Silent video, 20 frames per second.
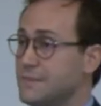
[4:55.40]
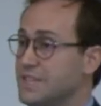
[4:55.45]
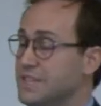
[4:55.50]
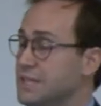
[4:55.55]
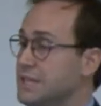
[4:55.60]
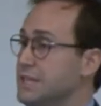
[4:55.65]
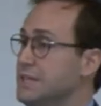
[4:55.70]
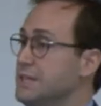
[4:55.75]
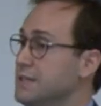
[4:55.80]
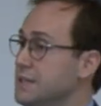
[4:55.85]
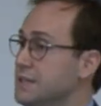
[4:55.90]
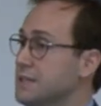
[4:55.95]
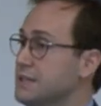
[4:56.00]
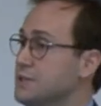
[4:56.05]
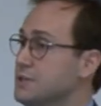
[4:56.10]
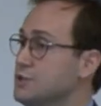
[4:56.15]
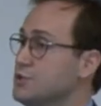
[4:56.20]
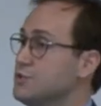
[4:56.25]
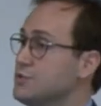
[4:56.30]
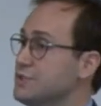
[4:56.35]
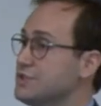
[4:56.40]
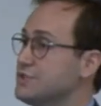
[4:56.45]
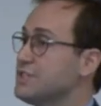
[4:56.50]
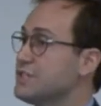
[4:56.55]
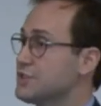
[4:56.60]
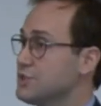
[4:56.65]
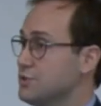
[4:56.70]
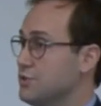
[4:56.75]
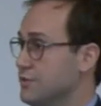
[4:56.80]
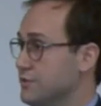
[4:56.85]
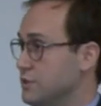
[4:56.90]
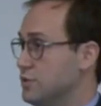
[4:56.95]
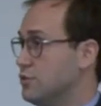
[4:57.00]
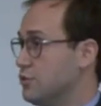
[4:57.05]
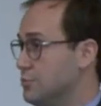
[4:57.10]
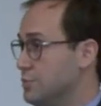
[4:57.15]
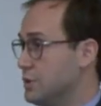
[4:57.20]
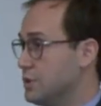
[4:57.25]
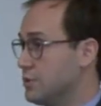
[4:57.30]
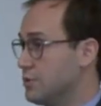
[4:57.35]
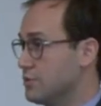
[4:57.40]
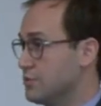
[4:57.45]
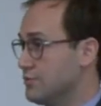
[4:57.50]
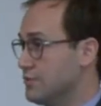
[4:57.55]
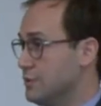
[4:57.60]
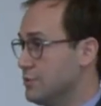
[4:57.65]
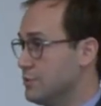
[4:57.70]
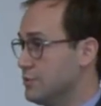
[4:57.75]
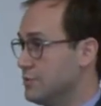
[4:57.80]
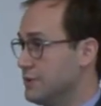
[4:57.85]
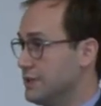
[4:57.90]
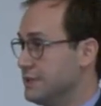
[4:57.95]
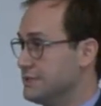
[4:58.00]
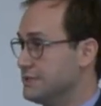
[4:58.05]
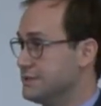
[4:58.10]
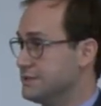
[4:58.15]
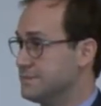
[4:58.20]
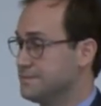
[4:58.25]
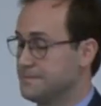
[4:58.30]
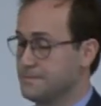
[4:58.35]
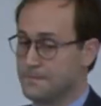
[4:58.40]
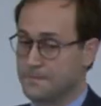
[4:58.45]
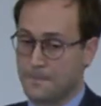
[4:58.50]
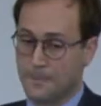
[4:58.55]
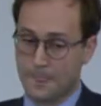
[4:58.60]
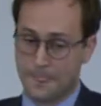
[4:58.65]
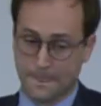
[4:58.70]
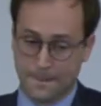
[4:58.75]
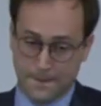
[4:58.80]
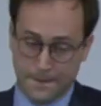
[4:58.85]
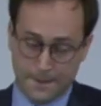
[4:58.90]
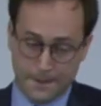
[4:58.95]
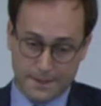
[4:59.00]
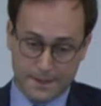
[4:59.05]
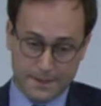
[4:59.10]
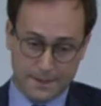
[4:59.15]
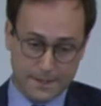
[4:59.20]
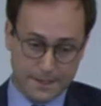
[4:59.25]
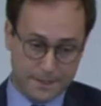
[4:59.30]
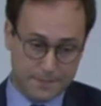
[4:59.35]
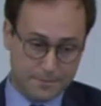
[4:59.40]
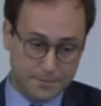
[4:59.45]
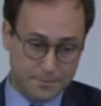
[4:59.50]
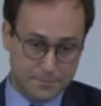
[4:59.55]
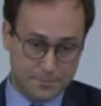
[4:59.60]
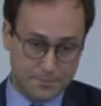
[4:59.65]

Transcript: the uh, jurisdiction of the European Court of Human Rights. Uh,